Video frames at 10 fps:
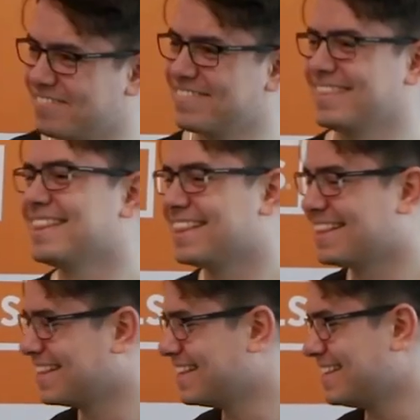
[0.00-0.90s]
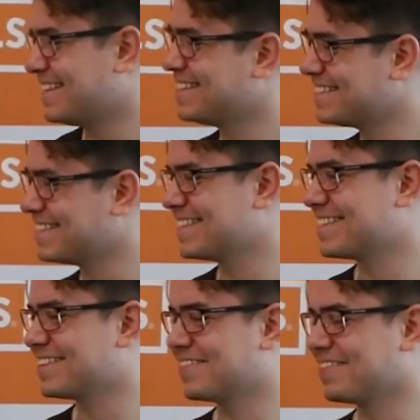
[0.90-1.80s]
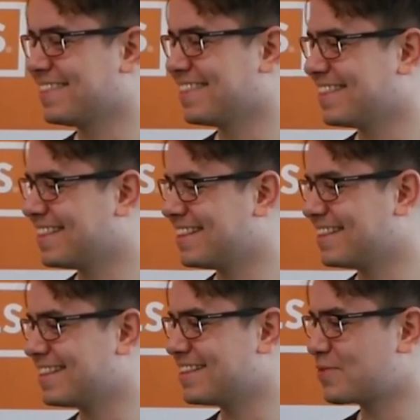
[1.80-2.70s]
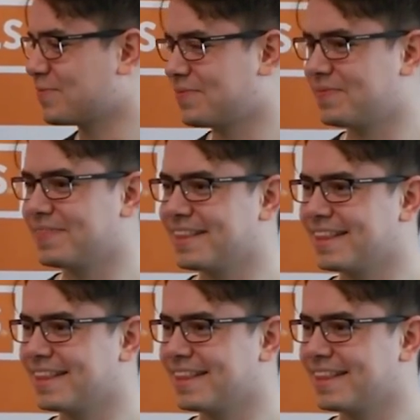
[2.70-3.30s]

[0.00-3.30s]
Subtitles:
The person shown says nothing.